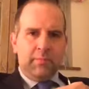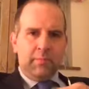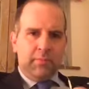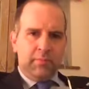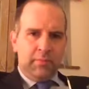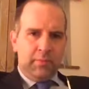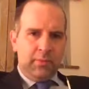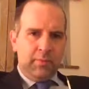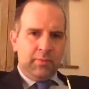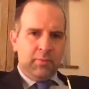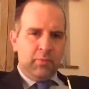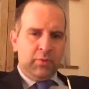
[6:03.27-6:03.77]

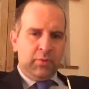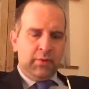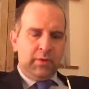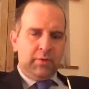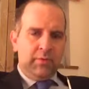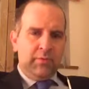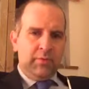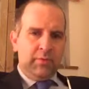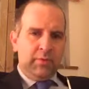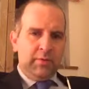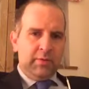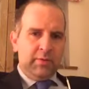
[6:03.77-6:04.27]
the point
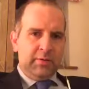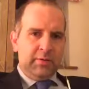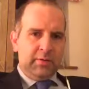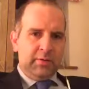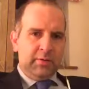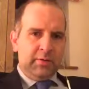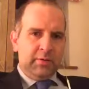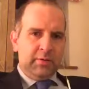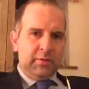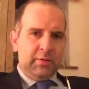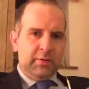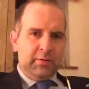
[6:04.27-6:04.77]
of the
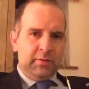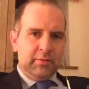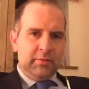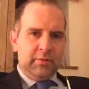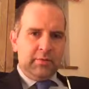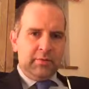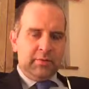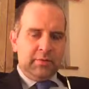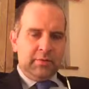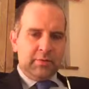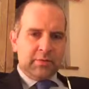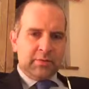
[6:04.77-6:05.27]

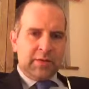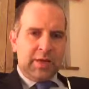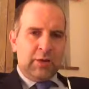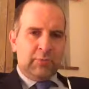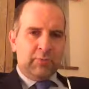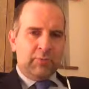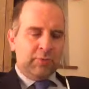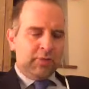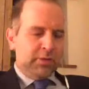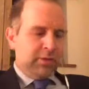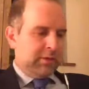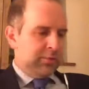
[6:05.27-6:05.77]

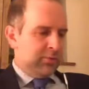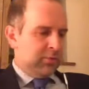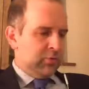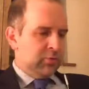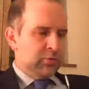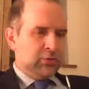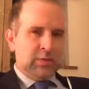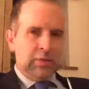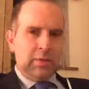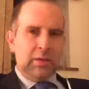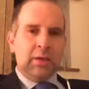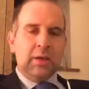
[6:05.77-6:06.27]
scalpel thing I'm
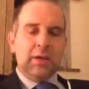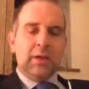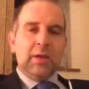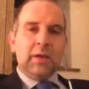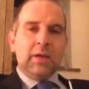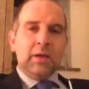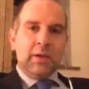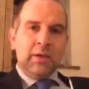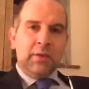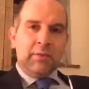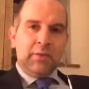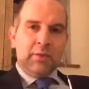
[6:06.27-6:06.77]
using,
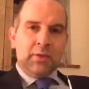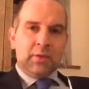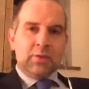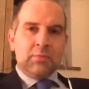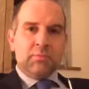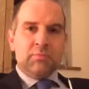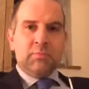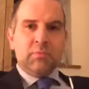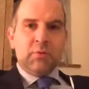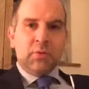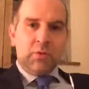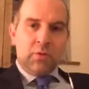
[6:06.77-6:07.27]
if the
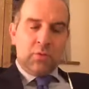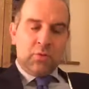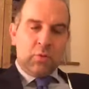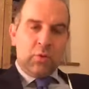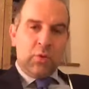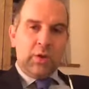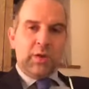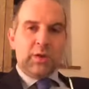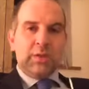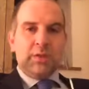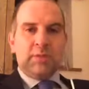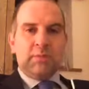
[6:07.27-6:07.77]

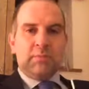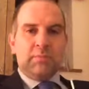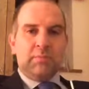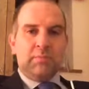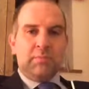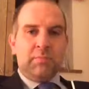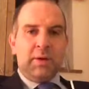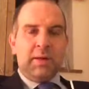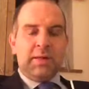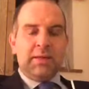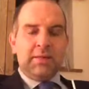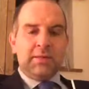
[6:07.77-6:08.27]
quickest
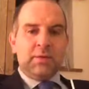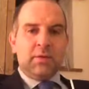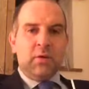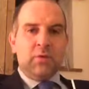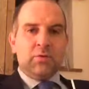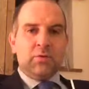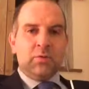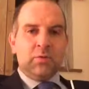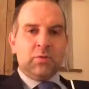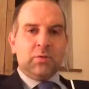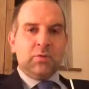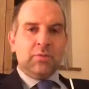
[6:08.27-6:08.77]
place to go
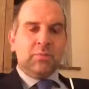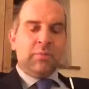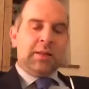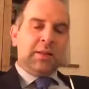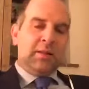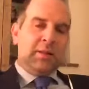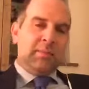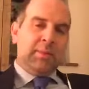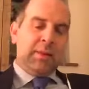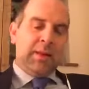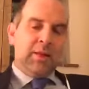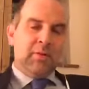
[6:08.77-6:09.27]
to is the
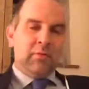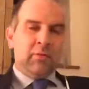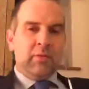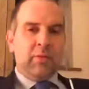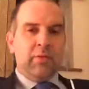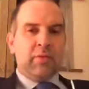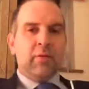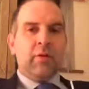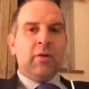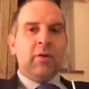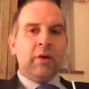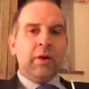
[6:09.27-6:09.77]
metal plate on the
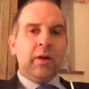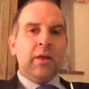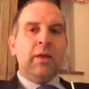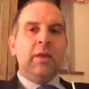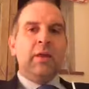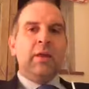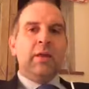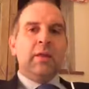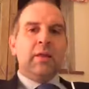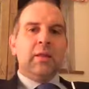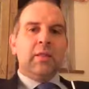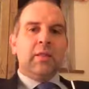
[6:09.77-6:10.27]
thigh,
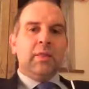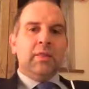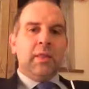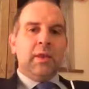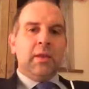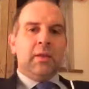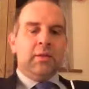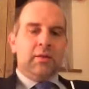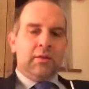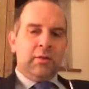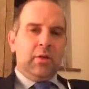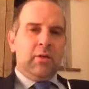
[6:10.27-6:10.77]
then
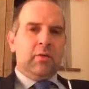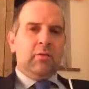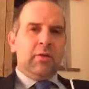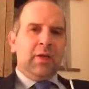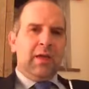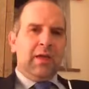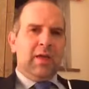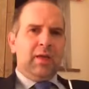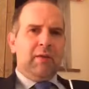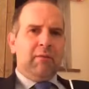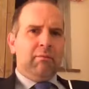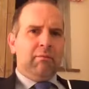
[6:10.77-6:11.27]
it'll go
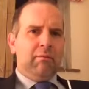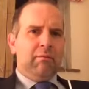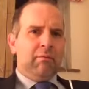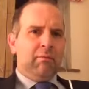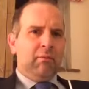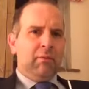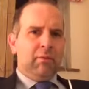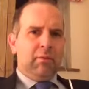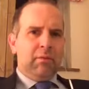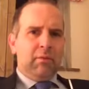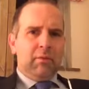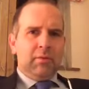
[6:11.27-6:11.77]
there.
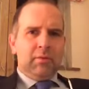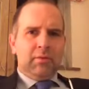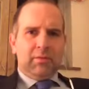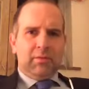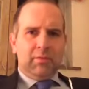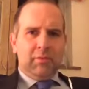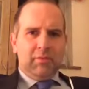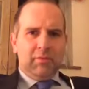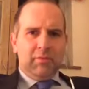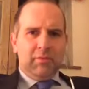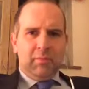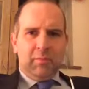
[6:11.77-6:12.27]
I
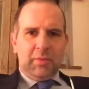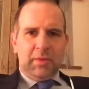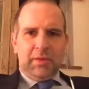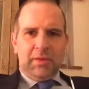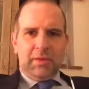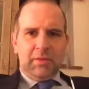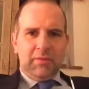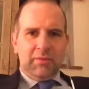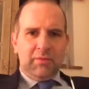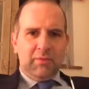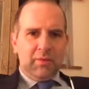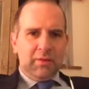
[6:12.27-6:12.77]
don't know if I'm making
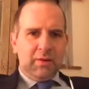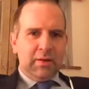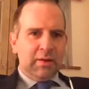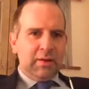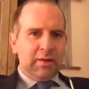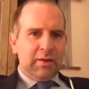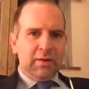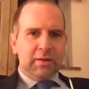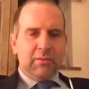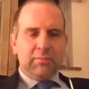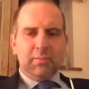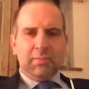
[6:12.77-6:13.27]
this very
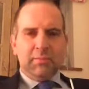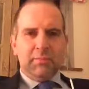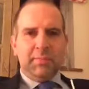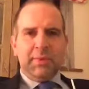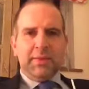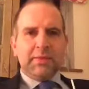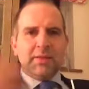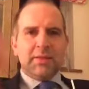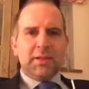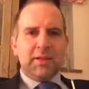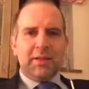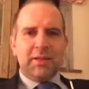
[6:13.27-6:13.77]
clear, but
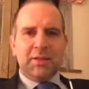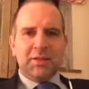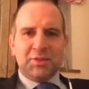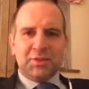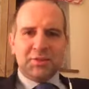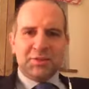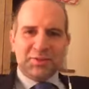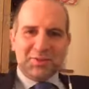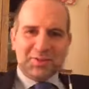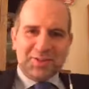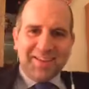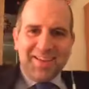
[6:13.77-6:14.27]
basically,
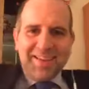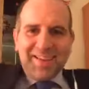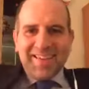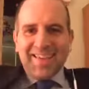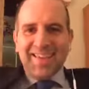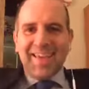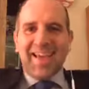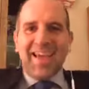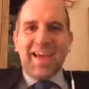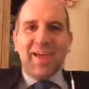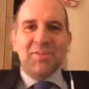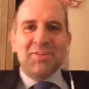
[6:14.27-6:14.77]

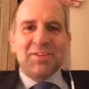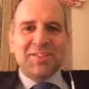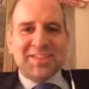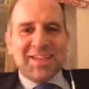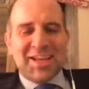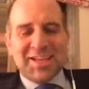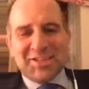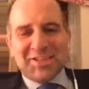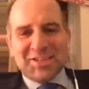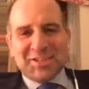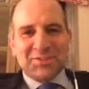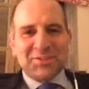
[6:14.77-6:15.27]
yeah, hair
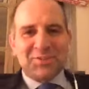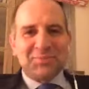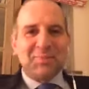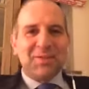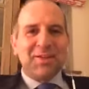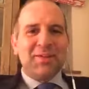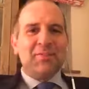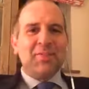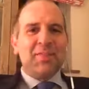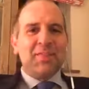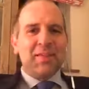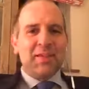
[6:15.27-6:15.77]
extensions are a bit
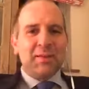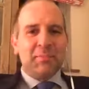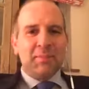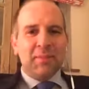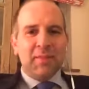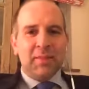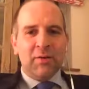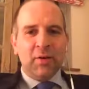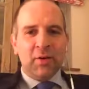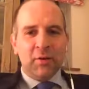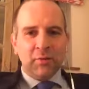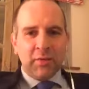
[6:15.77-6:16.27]
of a thing, but
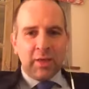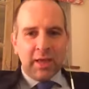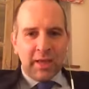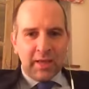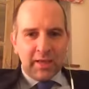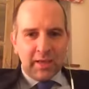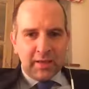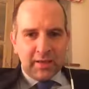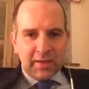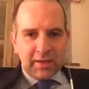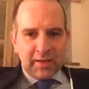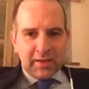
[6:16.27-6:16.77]
they're okay.
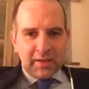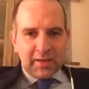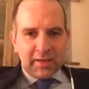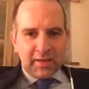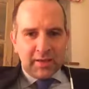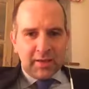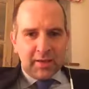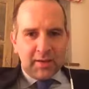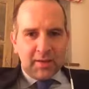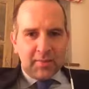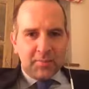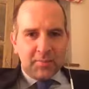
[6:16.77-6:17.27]

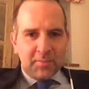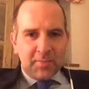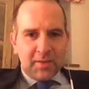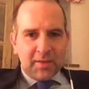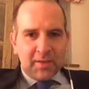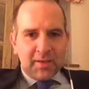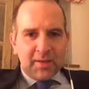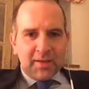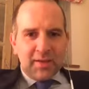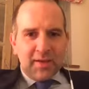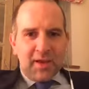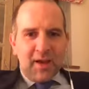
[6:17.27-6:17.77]
Hi
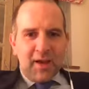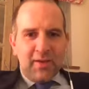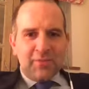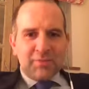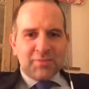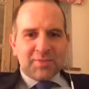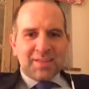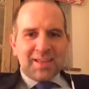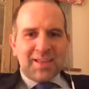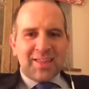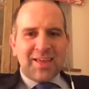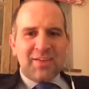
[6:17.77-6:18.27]
from
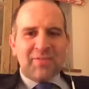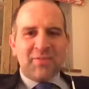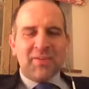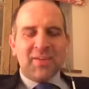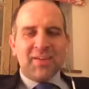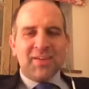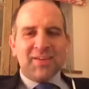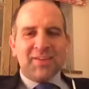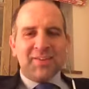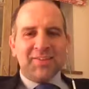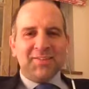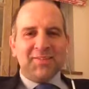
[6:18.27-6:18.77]
South
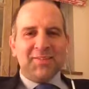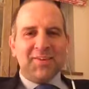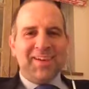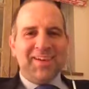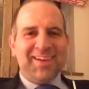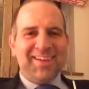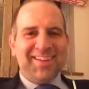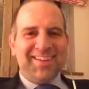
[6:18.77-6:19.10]
Africa, right?